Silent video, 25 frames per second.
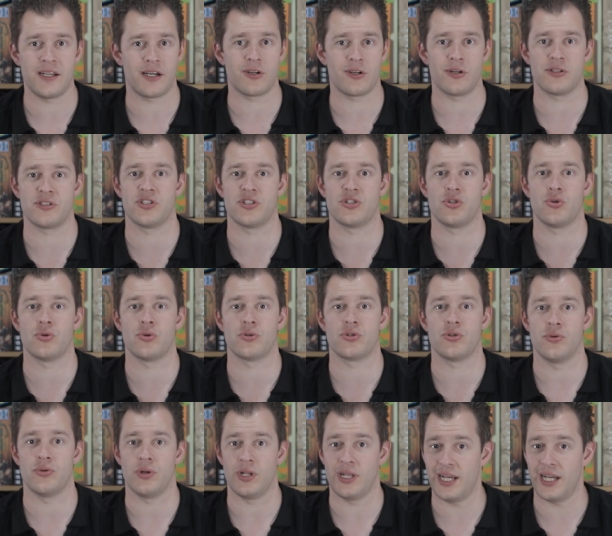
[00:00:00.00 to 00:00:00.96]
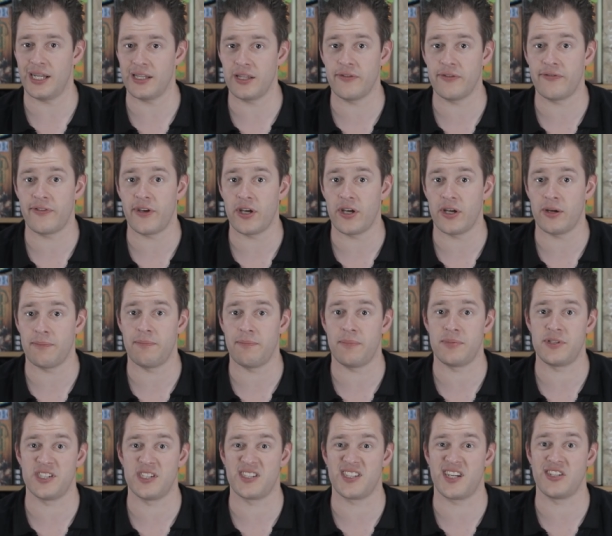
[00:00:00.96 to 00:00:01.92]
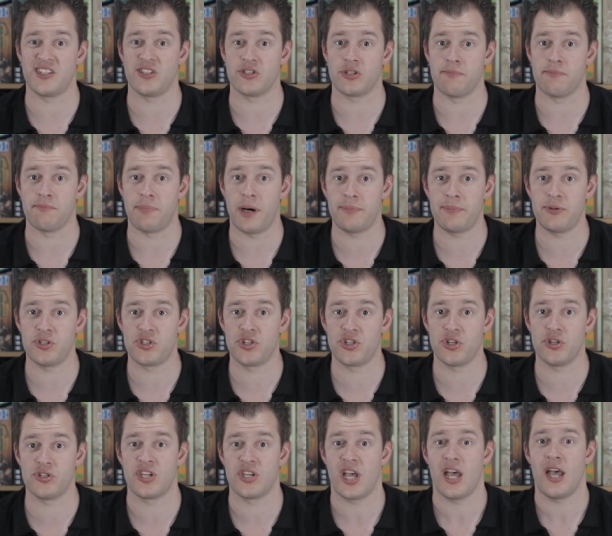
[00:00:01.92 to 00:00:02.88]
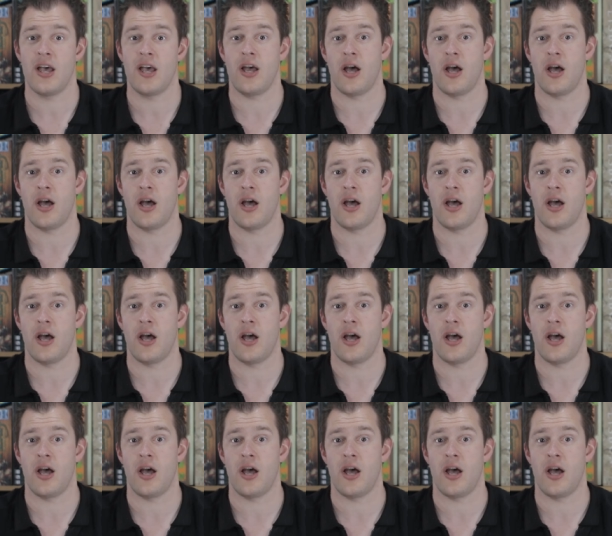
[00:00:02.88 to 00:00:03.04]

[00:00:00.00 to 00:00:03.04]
I got to talk to a lot of designers and publishers